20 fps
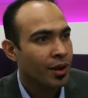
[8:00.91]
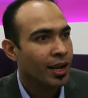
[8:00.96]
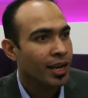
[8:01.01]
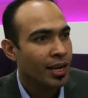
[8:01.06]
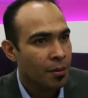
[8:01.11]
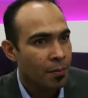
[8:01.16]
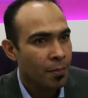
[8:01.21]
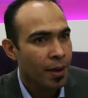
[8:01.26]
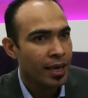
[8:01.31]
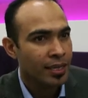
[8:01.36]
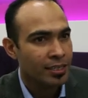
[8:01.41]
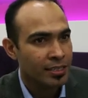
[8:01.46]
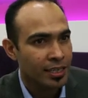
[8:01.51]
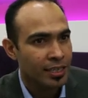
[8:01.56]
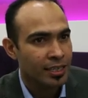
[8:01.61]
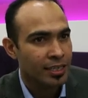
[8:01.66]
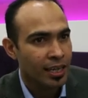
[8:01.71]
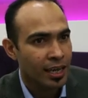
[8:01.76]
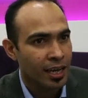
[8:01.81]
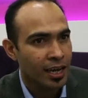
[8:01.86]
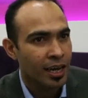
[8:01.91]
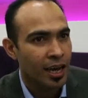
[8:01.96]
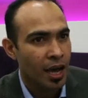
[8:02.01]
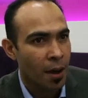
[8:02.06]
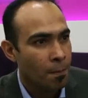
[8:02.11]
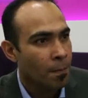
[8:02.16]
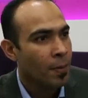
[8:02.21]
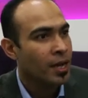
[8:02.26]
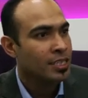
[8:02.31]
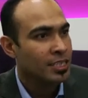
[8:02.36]
really makes it
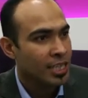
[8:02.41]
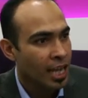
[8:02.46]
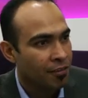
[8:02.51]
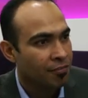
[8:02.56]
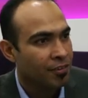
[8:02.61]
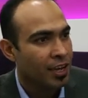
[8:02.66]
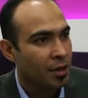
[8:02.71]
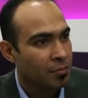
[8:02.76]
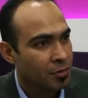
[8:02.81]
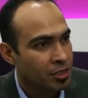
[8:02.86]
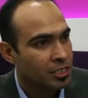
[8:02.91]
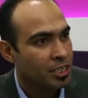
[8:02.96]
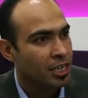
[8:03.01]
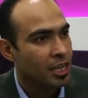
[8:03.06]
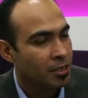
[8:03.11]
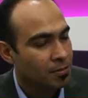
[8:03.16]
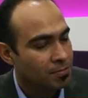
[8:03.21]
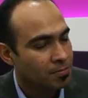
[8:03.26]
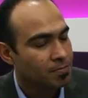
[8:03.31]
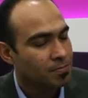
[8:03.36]
a must-have game this year.